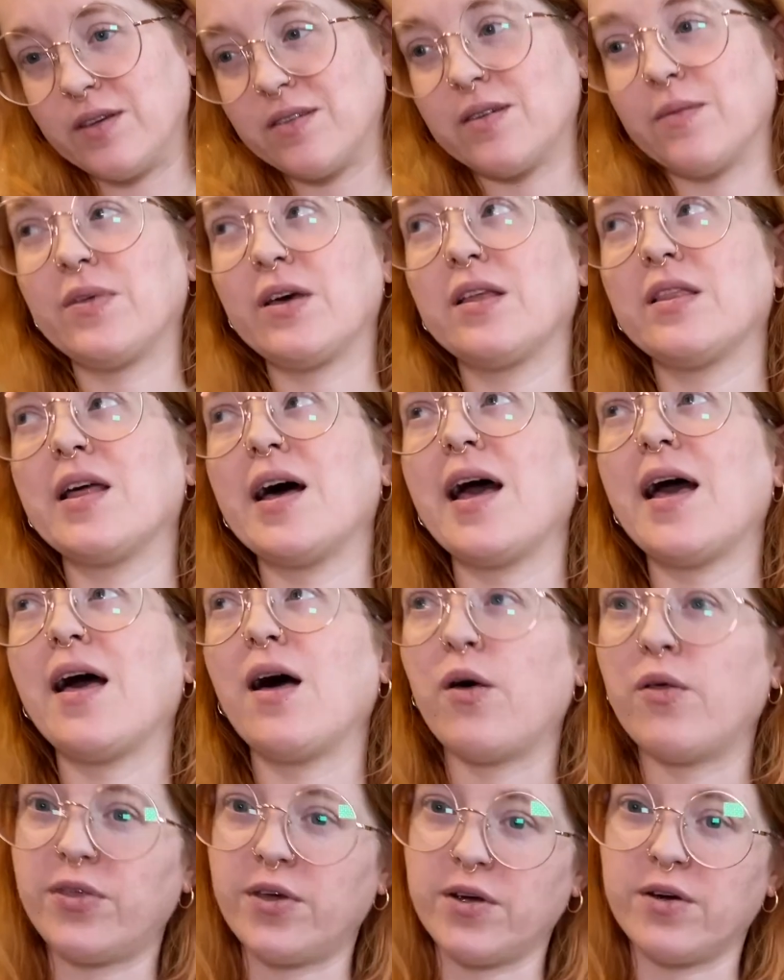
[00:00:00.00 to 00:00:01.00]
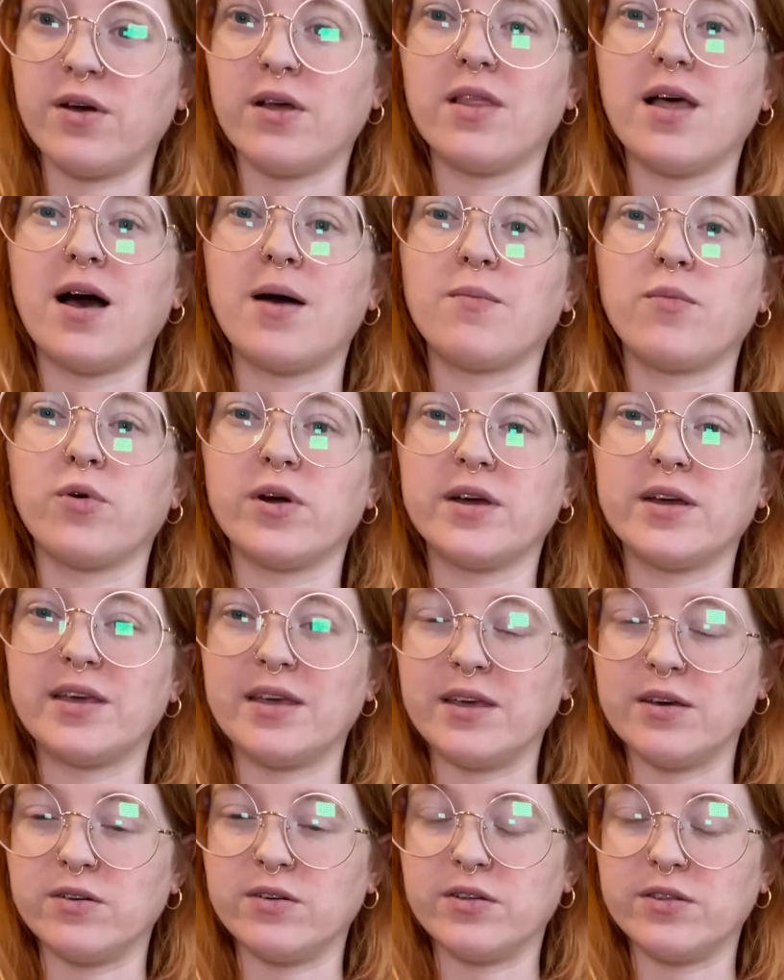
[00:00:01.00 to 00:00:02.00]
something a lot healthier, a lot more
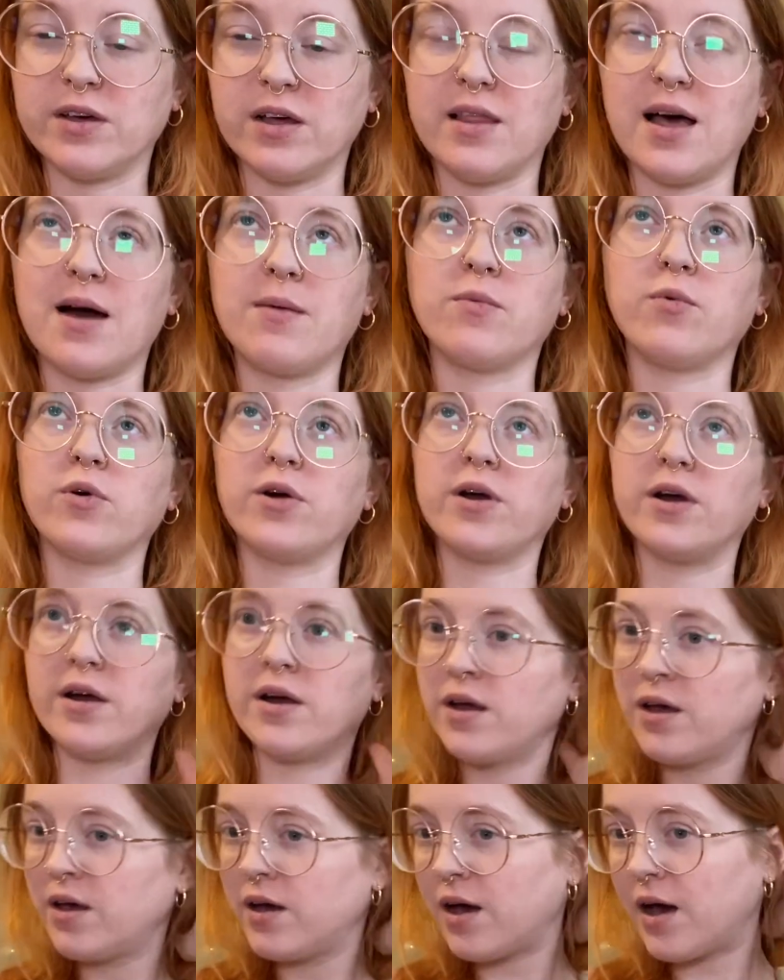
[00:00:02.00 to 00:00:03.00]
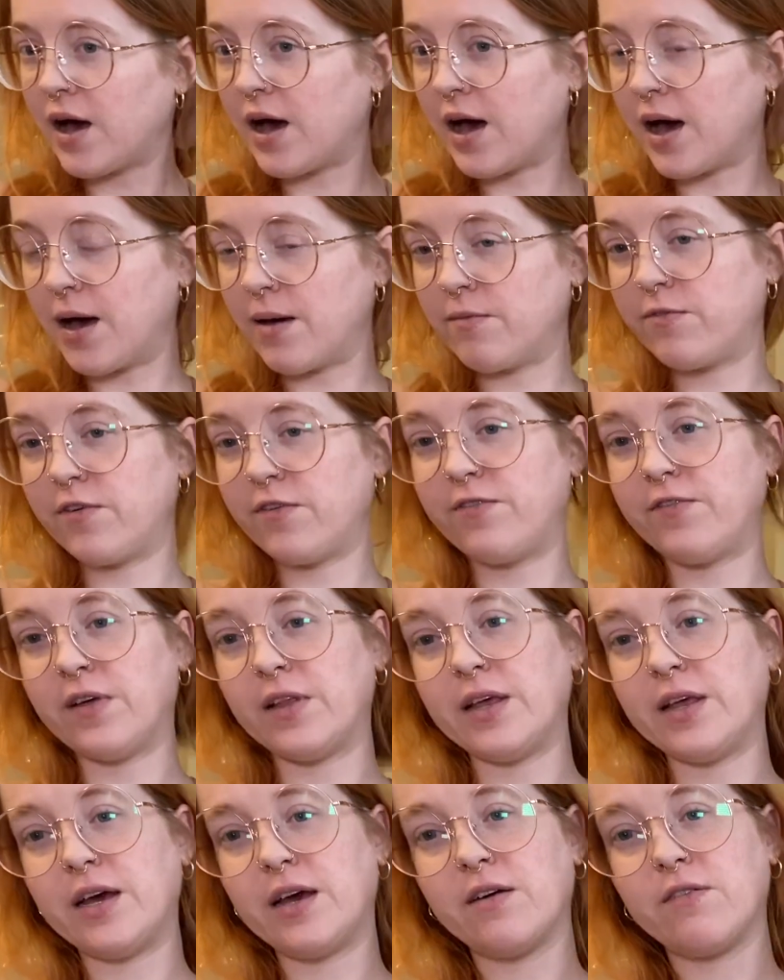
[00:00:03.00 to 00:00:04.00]
healed, a lot more
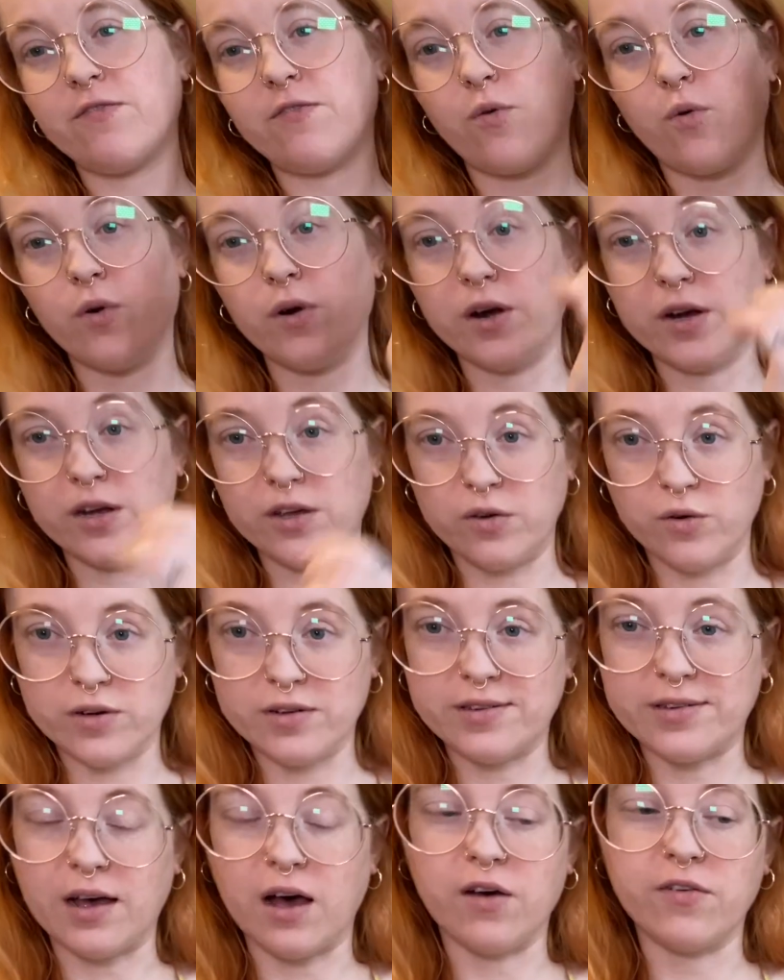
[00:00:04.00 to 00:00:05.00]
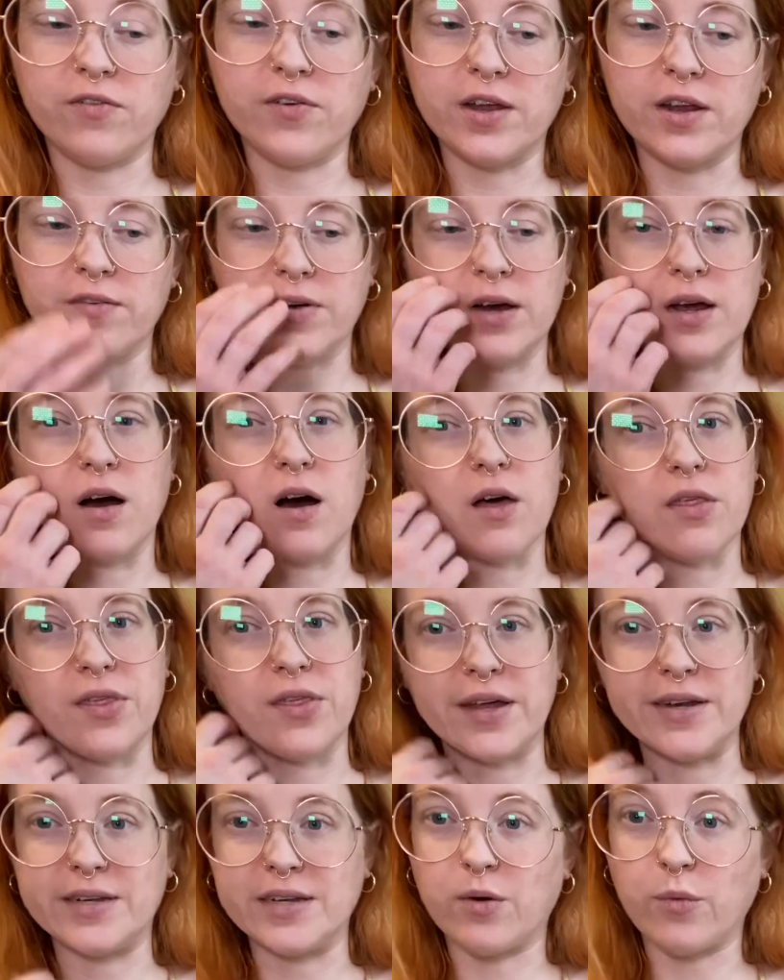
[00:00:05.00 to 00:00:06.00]
fulfilling for yourself in a very
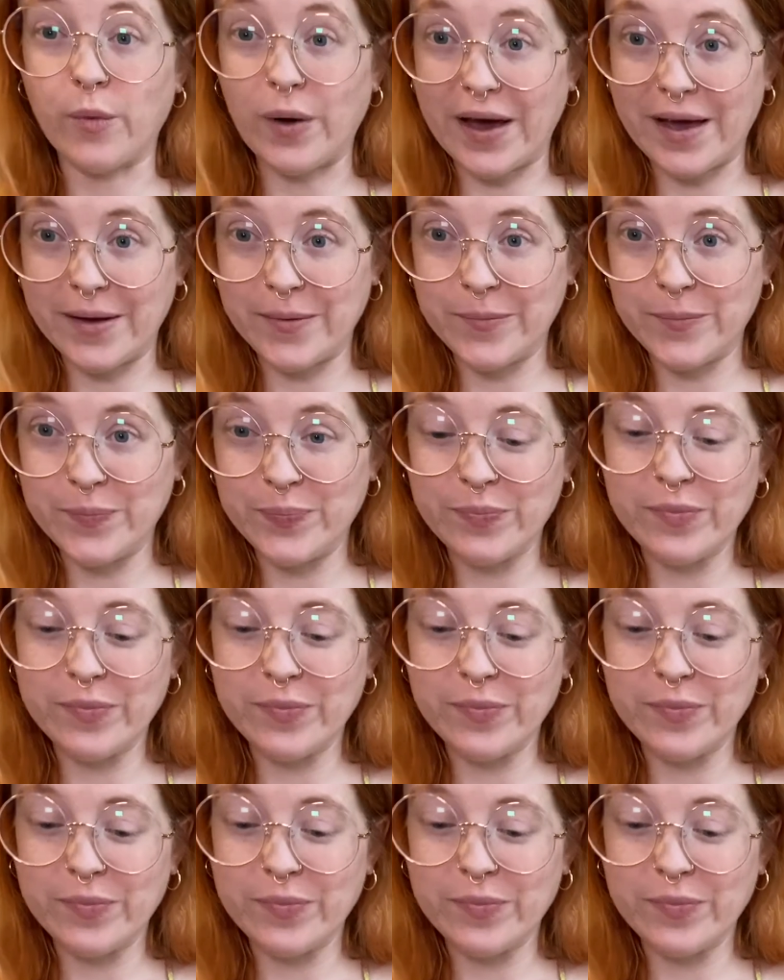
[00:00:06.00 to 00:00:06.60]
authentic way.